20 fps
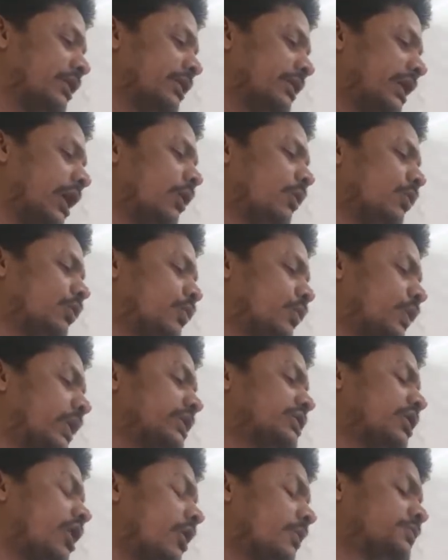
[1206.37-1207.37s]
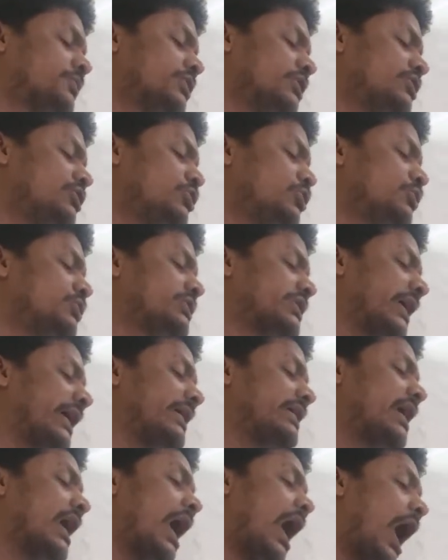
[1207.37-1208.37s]
Now, option 2
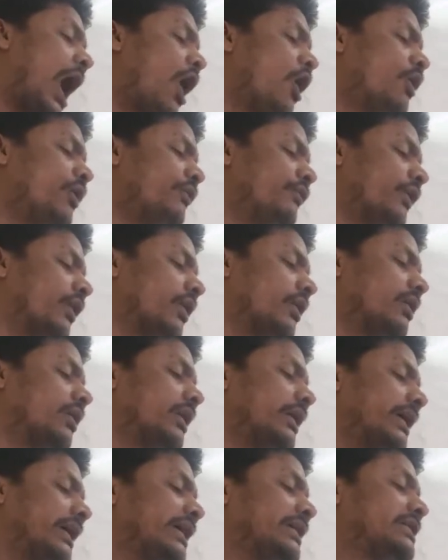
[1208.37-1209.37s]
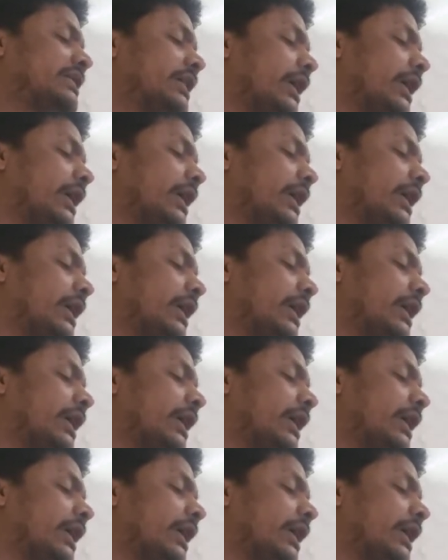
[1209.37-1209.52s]
said, however, it